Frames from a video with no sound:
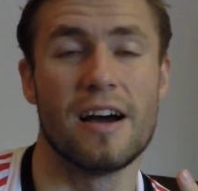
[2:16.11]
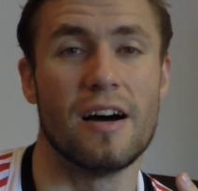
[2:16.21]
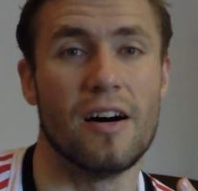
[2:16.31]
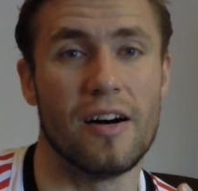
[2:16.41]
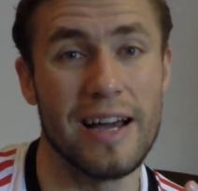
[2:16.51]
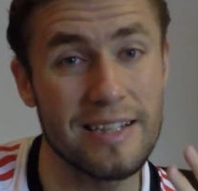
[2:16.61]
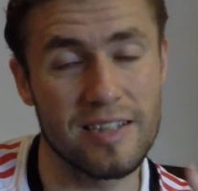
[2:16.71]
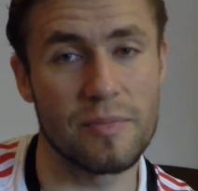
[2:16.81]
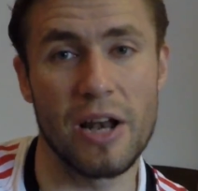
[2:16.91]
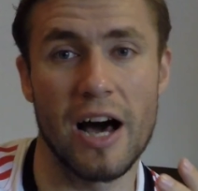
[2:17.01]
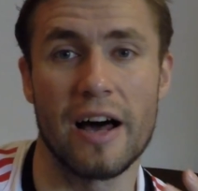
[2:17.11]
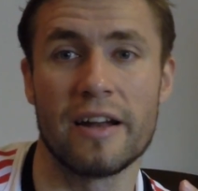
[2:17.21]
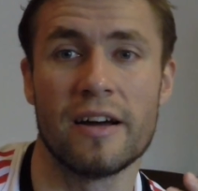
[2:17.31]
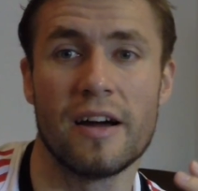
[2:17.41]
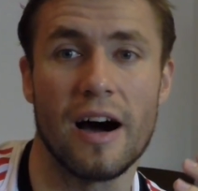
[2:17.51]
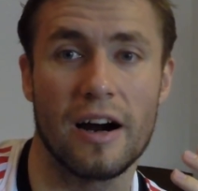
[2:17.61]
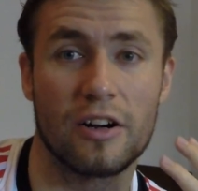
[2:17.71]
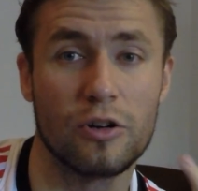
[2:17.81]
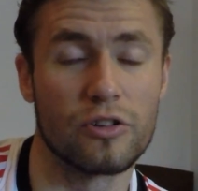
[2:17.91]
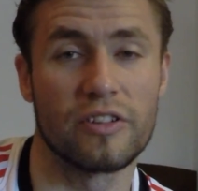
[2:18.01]
AC Milan are
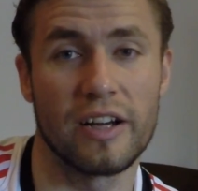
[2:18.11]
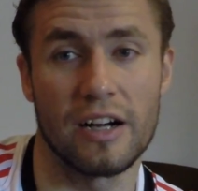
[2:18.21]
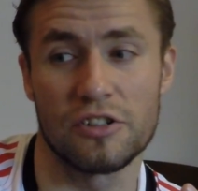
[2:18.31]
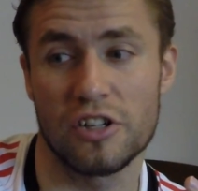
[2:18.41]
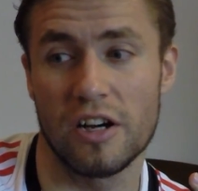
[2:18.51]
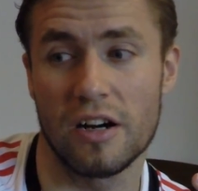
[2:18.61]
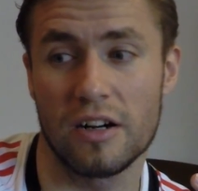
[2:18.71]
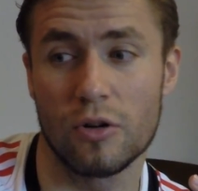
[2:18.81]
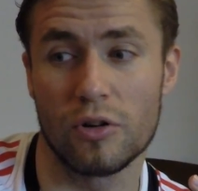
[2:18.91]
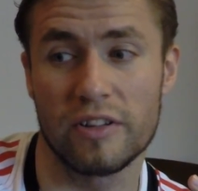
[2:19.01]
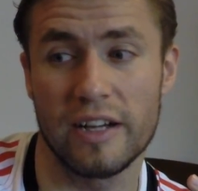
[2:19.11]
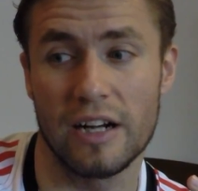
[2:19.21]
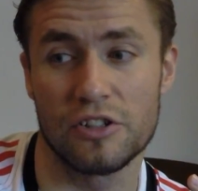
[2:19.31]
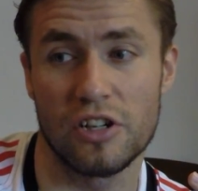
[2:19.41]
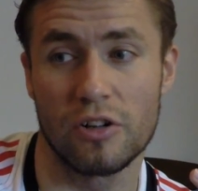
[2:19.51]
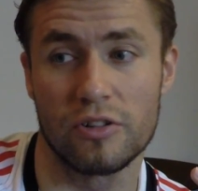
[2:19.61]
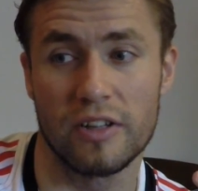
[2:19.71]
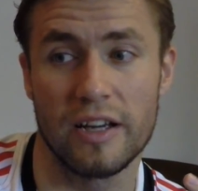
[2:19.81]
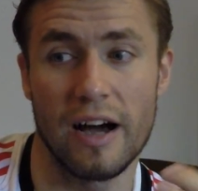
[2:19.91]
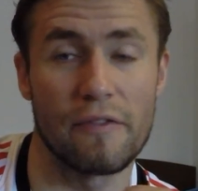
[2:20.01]
courting
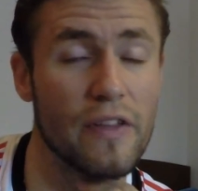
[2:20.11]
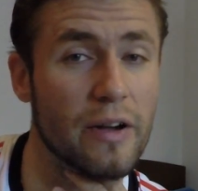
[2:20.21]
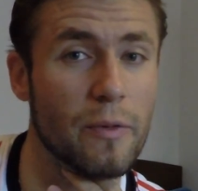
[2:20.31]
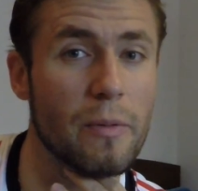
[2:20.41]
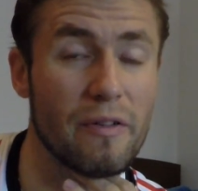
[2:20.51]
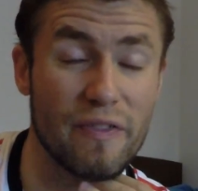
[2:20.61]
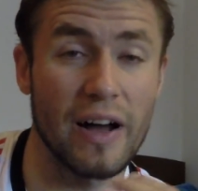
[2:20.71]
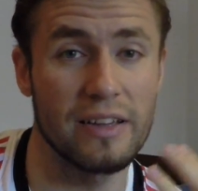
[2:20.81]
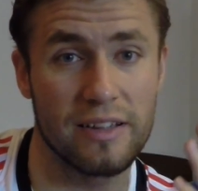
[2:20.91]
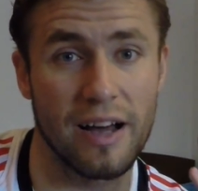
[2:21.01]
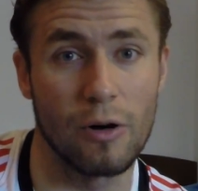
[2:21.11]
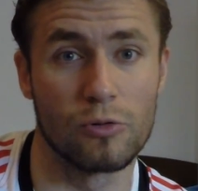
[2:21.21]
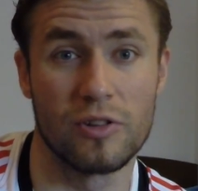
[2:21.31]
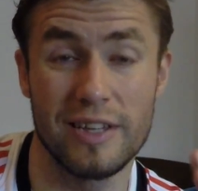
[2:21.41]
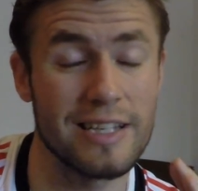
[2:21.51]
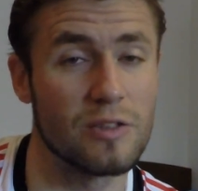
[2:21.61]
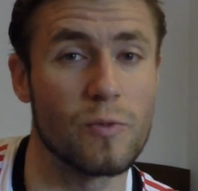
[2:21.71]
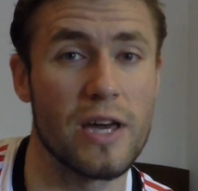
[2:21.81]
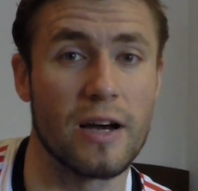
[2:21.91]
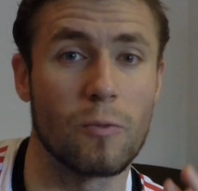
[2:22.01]
Ancelotti. I think we will find it out this
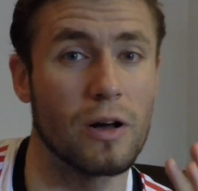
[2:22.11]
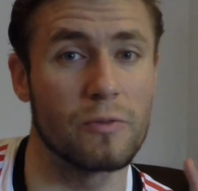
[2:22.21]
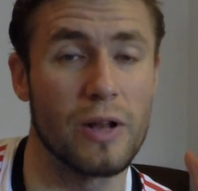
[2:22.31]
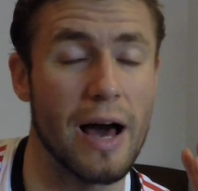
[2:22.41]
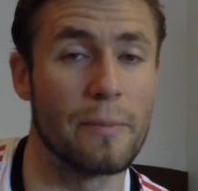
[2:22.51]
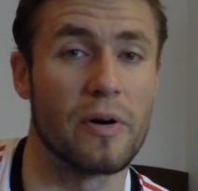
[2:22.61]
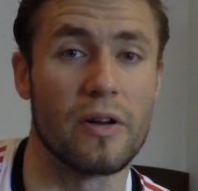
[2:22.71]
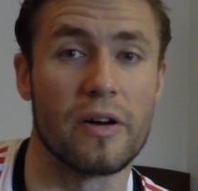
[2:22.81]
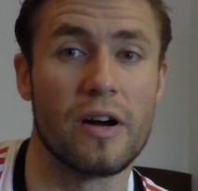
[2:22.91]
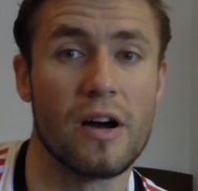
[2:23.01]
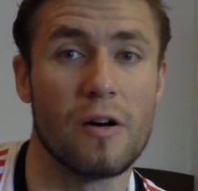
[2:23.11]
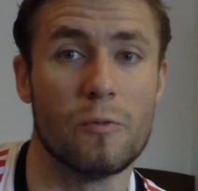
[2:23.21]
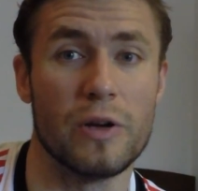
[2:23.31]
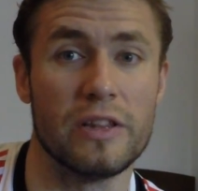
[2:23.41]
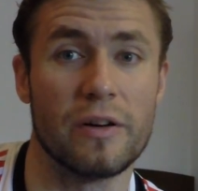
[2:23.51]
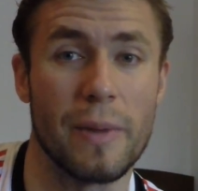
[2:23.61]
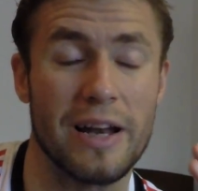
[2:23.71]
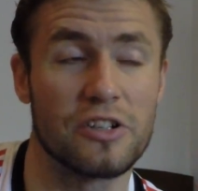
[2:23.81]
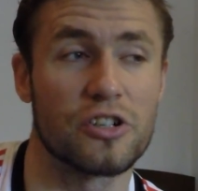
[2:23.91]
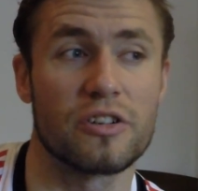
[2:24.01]
week what will happen with the
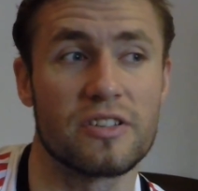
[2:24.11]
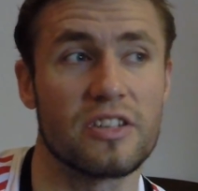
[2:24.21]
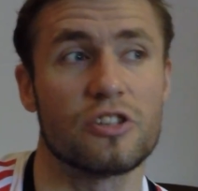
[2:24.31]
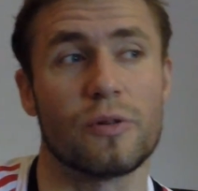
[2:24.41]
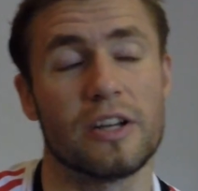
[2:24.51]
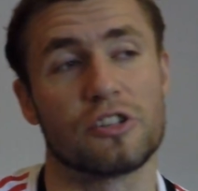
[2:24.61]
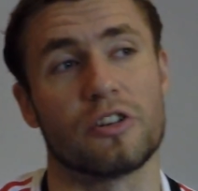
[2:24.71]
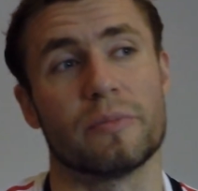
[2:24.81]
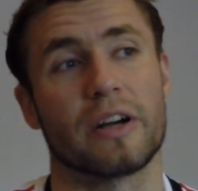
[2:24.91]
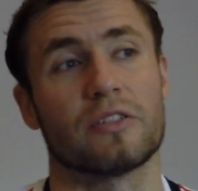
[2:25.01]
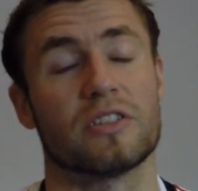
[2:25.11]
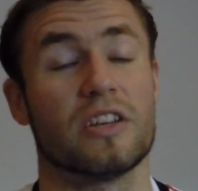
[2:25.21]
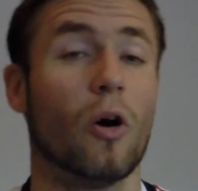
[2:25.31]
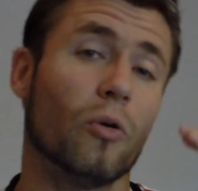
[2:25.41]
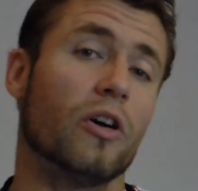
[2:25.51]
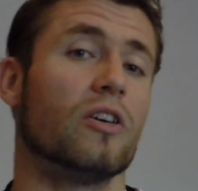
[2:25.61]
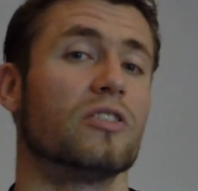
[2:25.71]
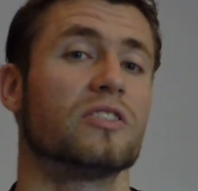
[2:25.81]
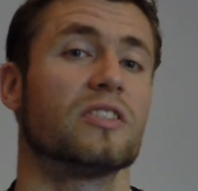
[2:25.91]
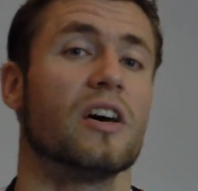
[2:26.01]
managerial situation, because the
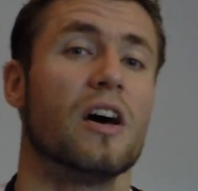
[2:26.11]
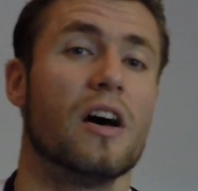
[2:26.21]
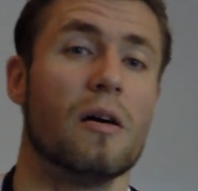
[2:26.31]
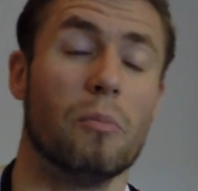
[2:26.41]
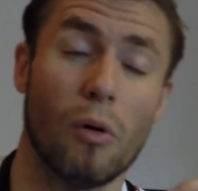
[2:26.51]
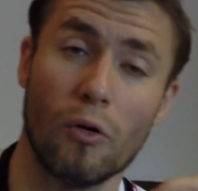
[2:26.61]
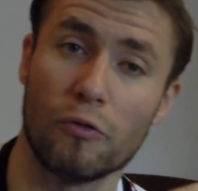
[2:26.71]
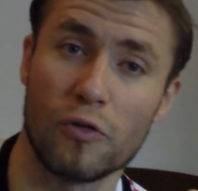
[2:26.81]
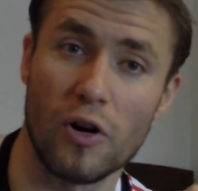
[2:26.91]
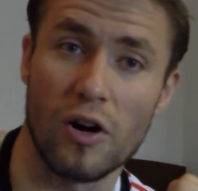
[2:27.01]
owners, both